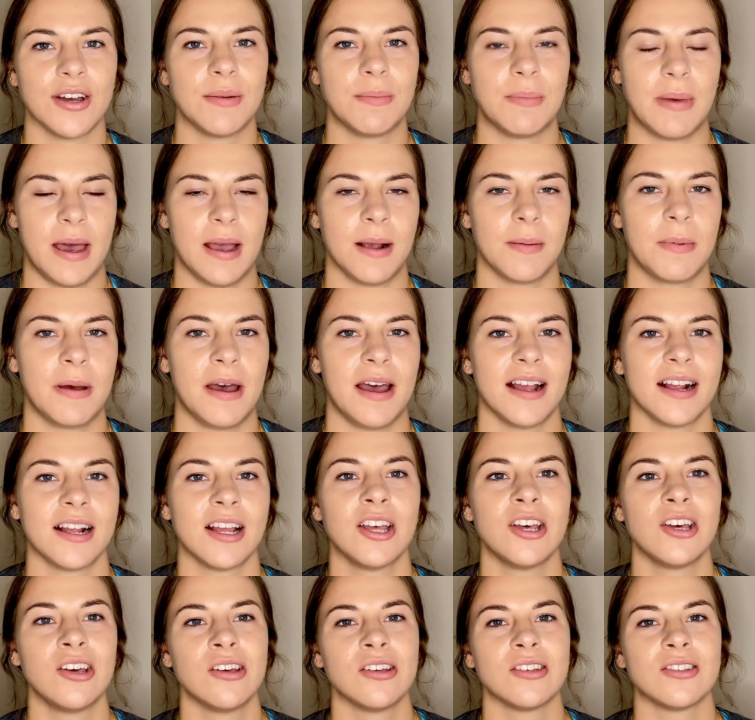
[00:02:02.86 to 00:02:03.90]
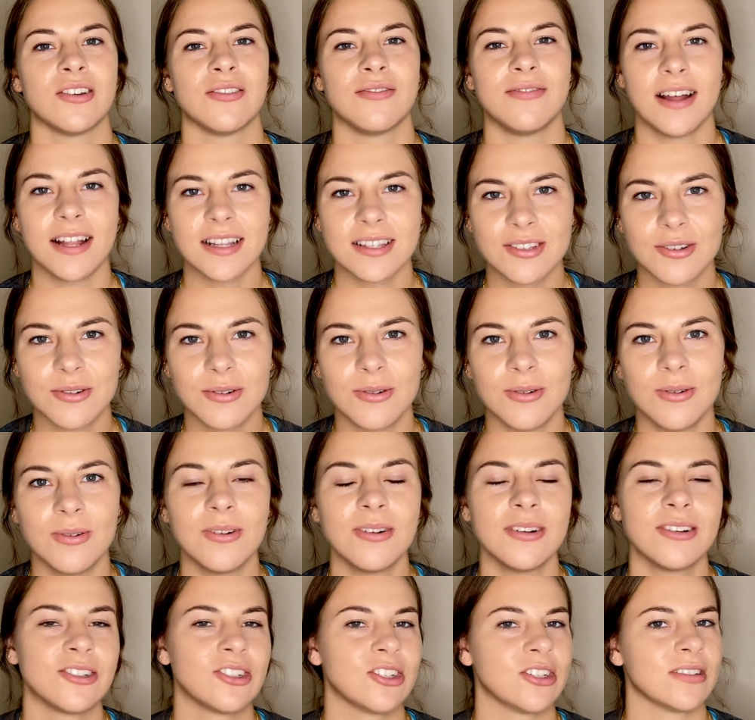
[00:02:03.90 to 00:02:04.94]
backpack. So vet school,
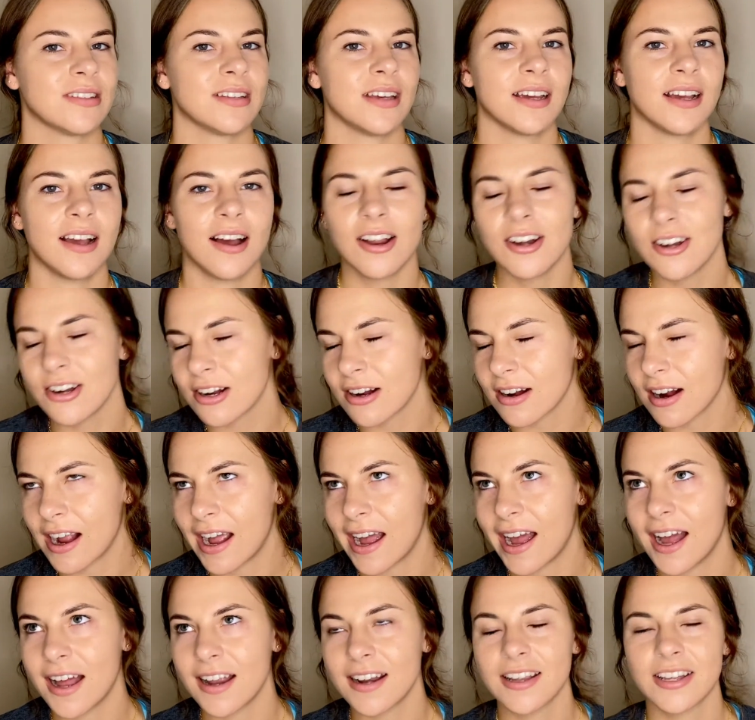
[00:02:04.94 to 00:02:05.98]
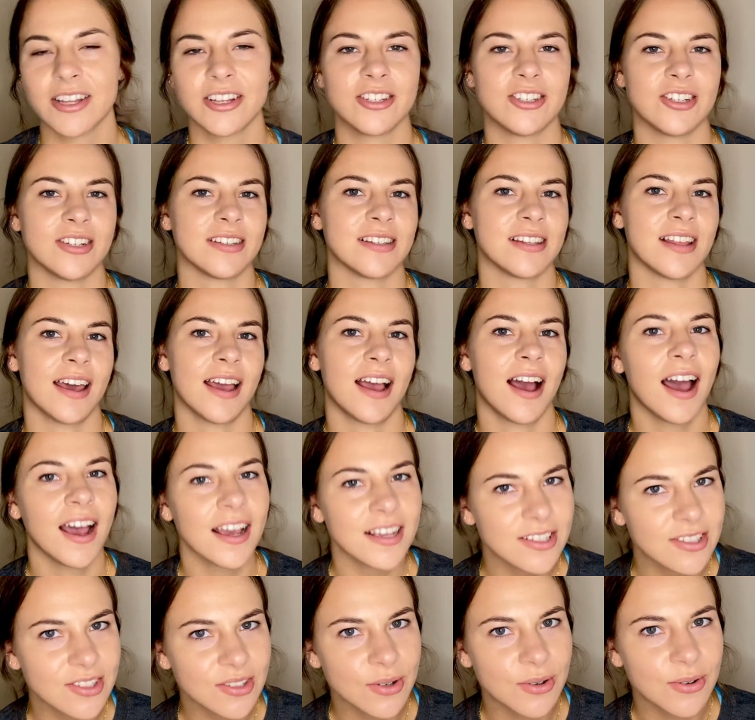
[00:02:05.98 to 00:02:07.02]
just like undergrad, just like high
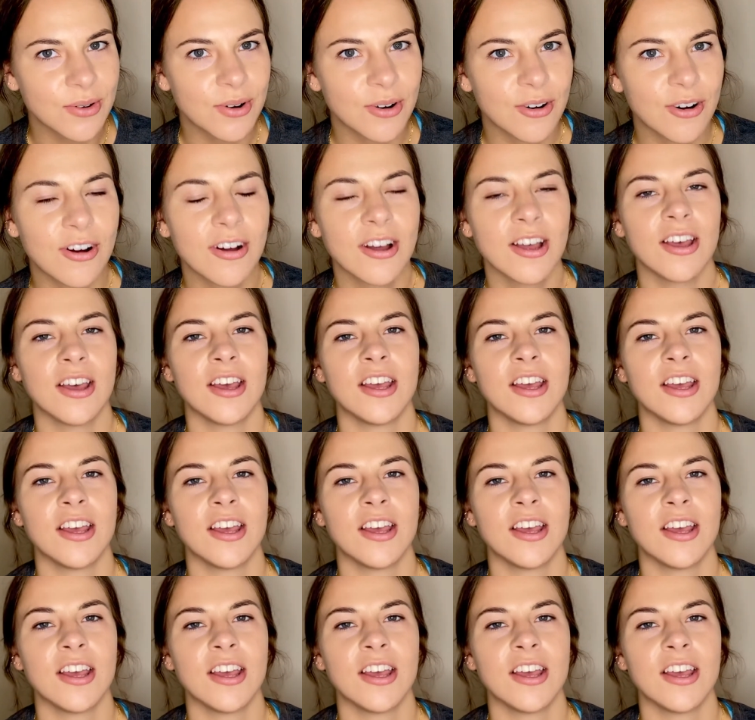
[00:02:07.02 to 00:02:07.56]
school,